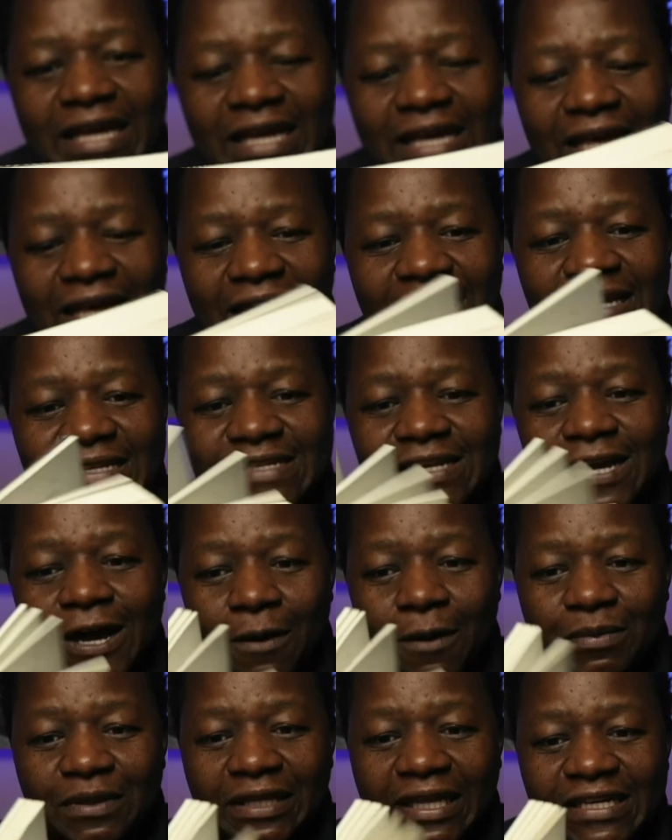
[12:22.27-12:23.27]
is a
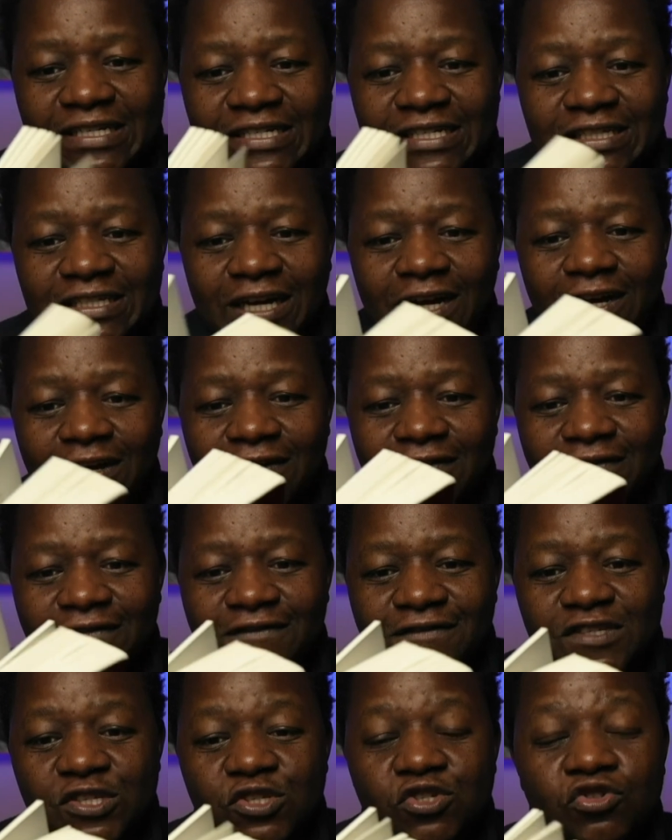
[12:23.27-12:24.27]
compilation of
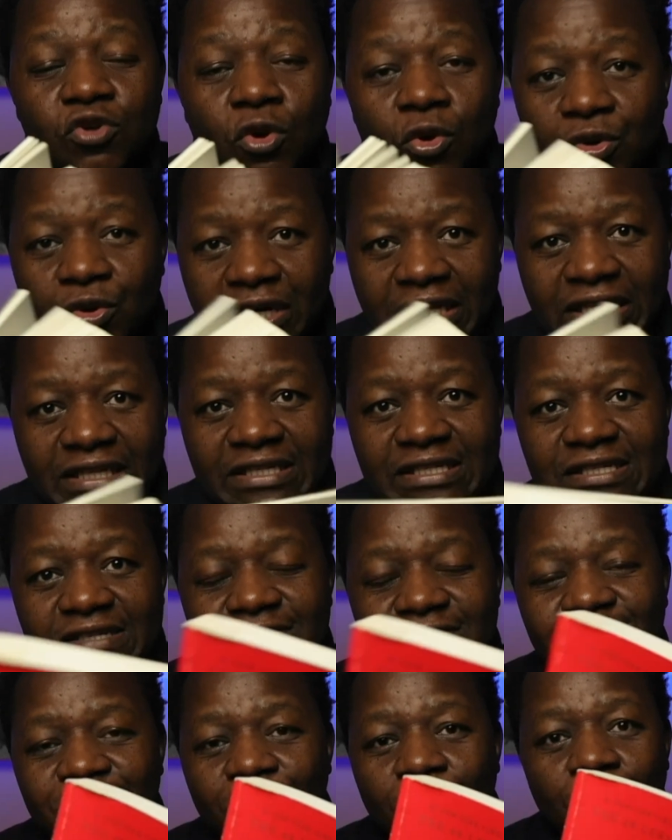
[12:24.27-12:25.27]
stories
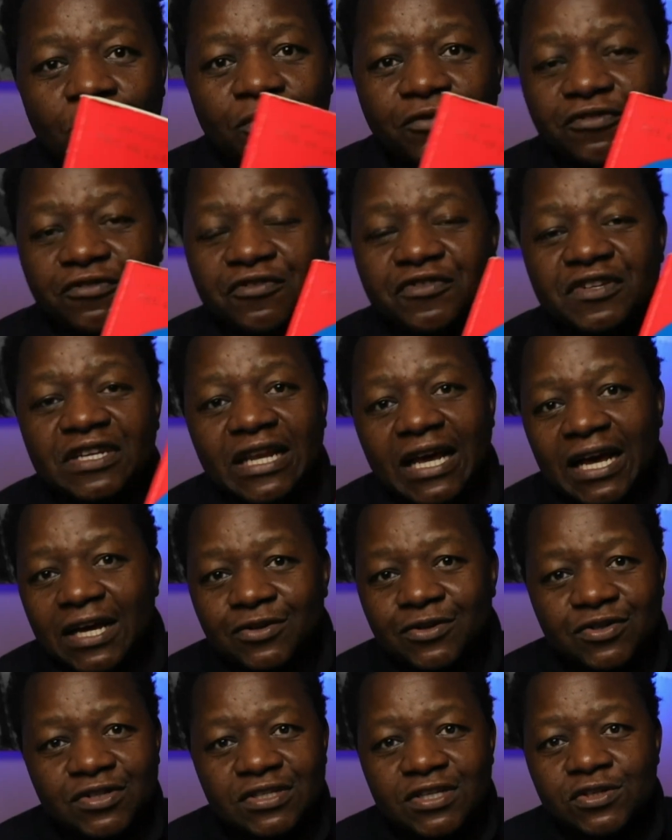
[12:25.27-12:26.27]
from
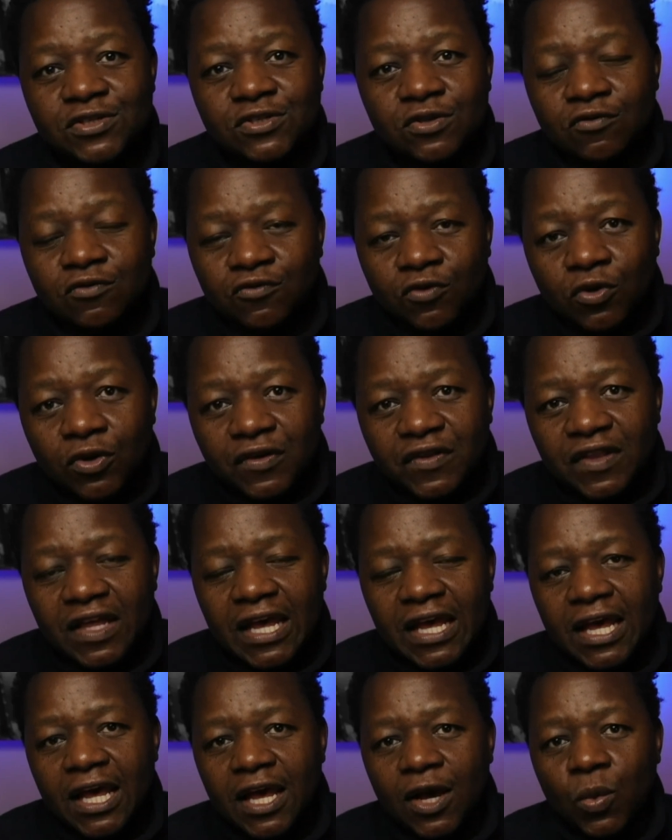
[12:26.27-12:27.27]
1500s and so forth,
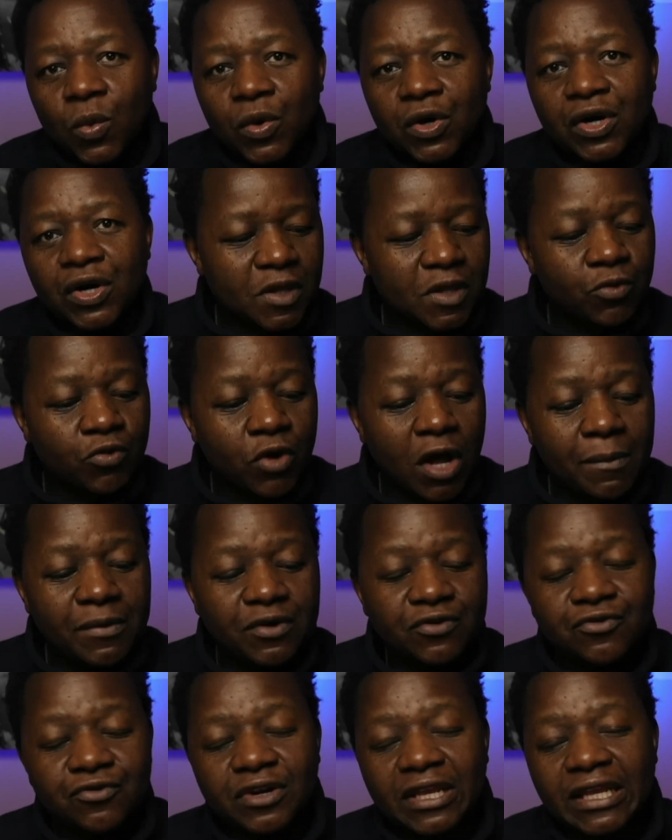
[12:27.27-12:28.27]
where
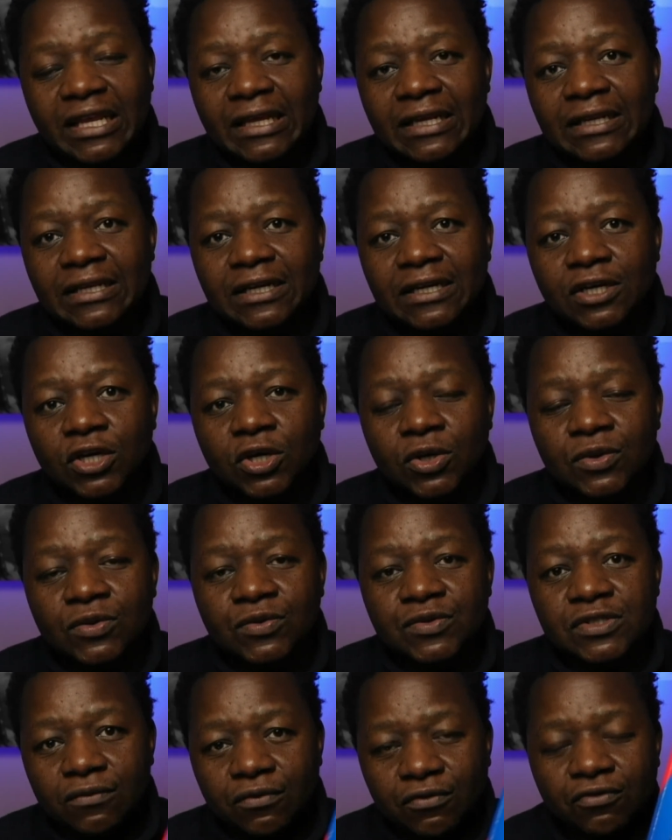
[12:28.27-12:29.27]
Robert Greene
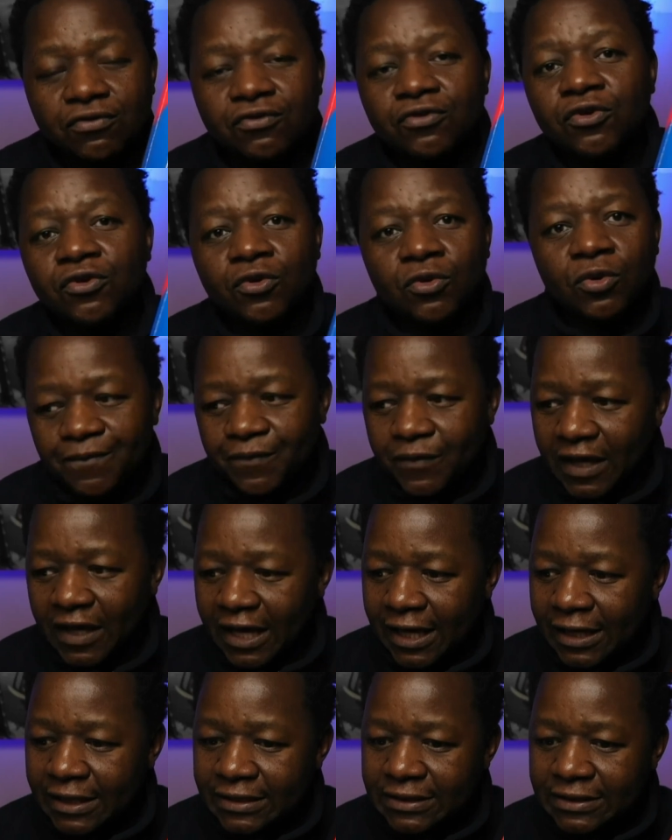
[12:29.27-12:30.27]
goes through
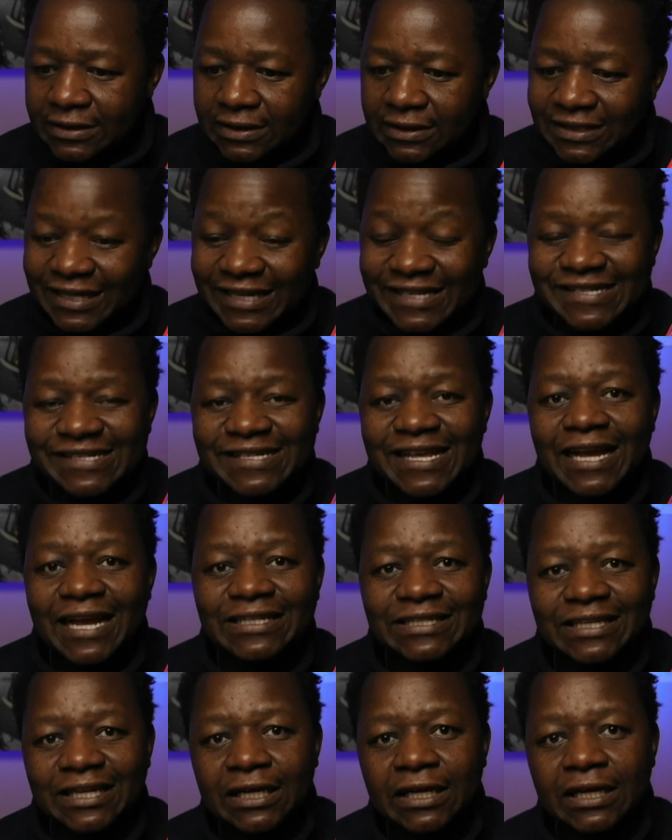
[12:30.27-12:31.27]
and
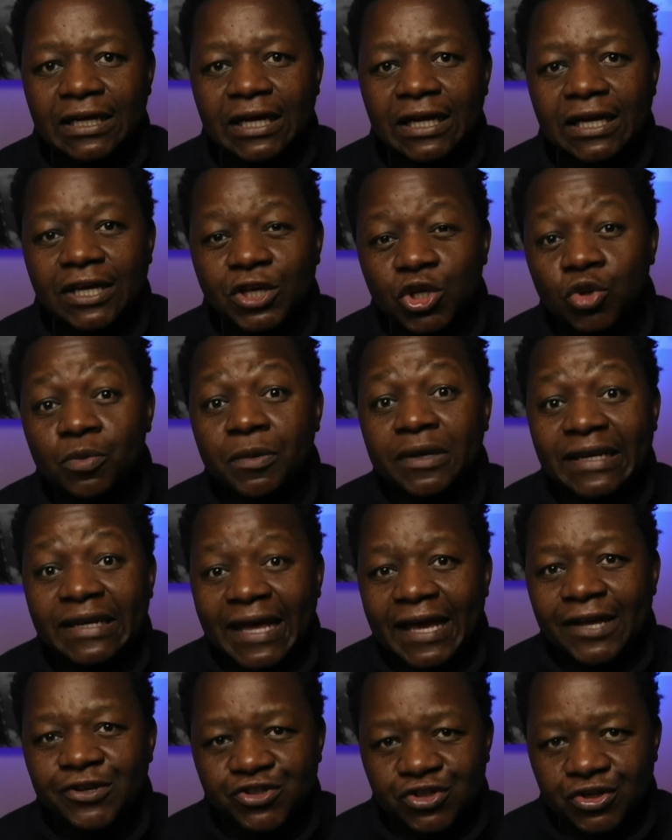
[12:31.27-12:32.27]
dissecting human
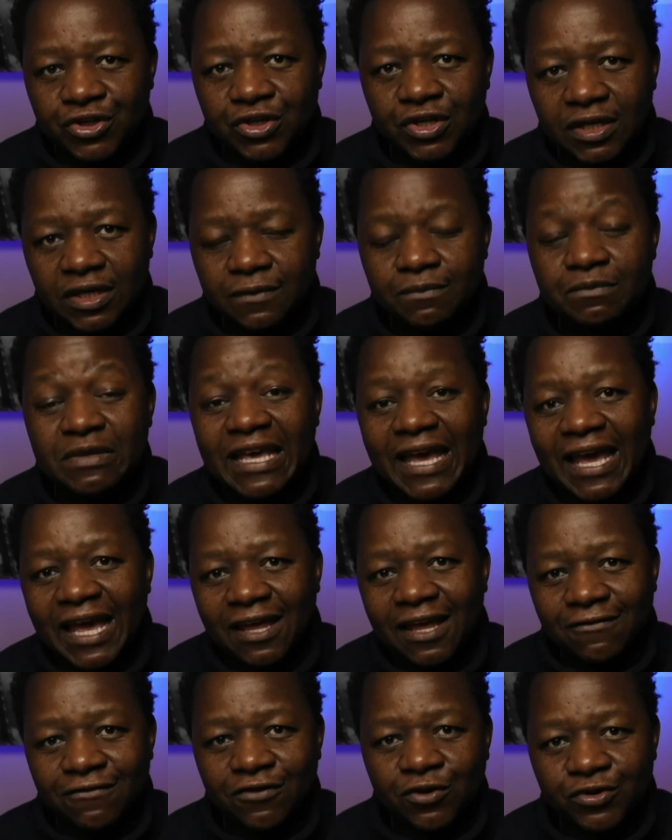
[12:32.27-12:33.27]
nature,
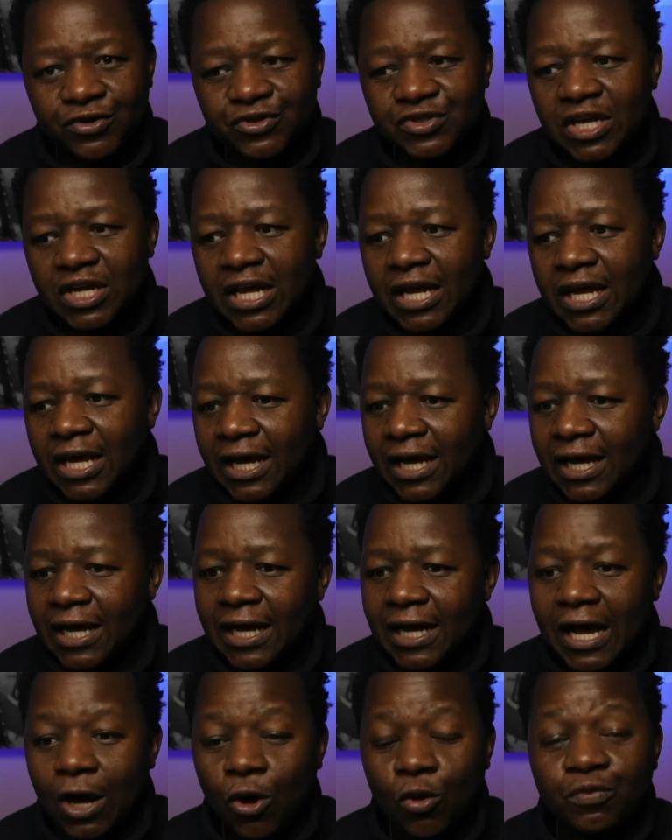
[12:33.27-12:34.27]
behaviors,
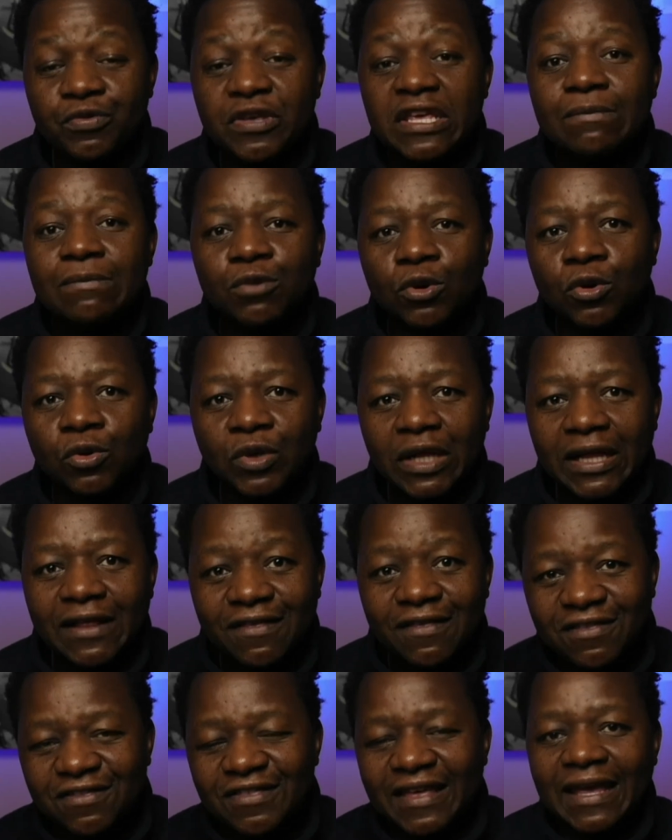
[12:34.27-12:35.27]
how people
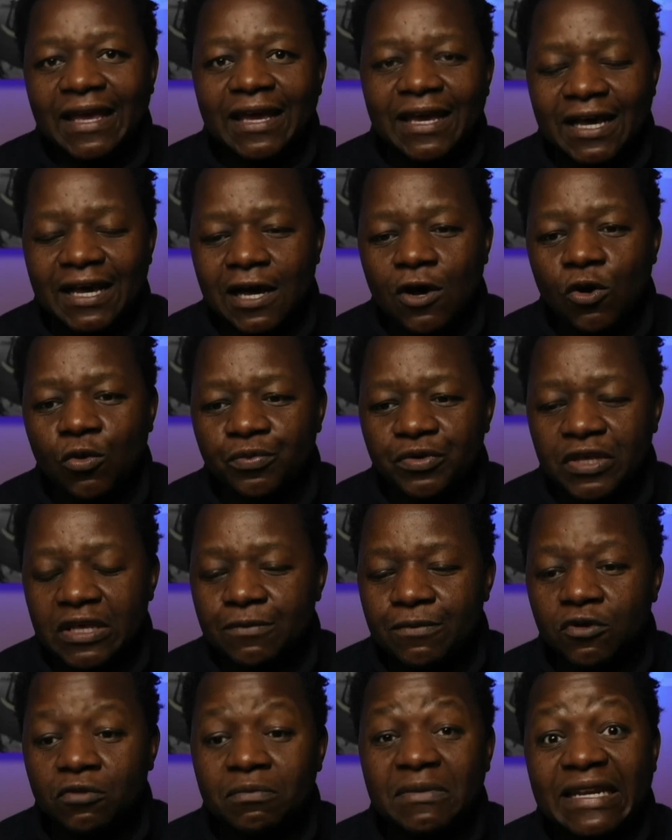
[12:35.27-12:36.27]
think, how
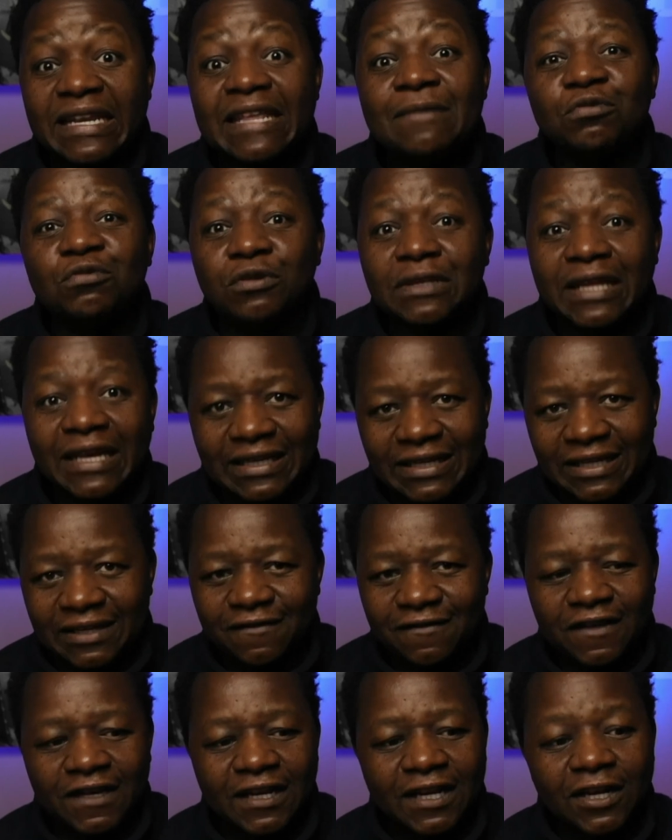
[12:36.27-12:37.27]
people manipulate
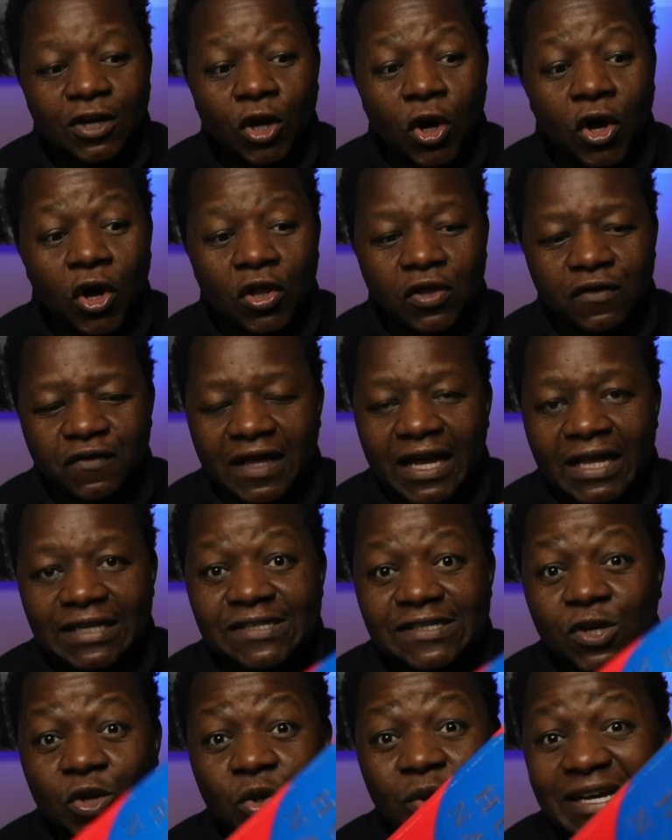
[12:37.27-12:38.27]
even, and all of that.
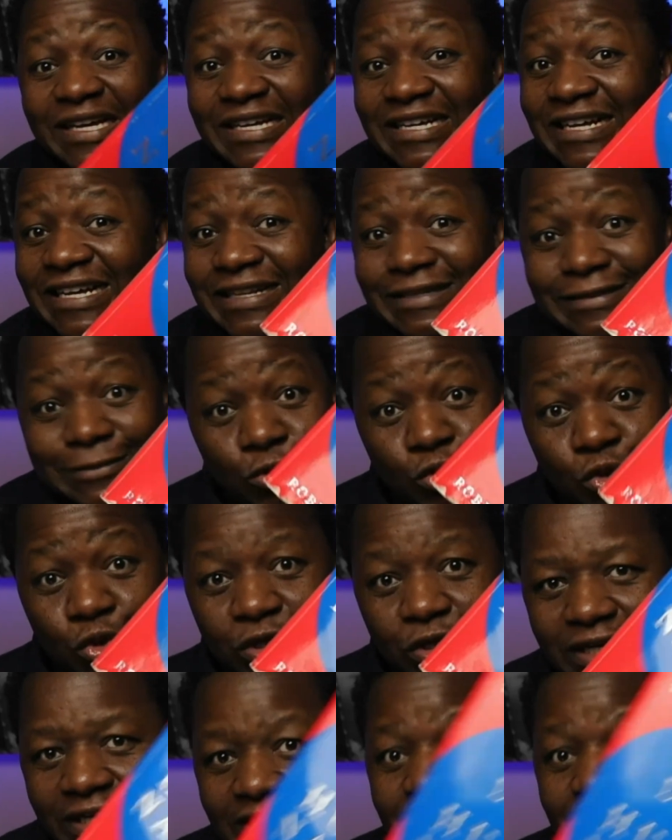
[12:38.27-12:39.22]
So it's a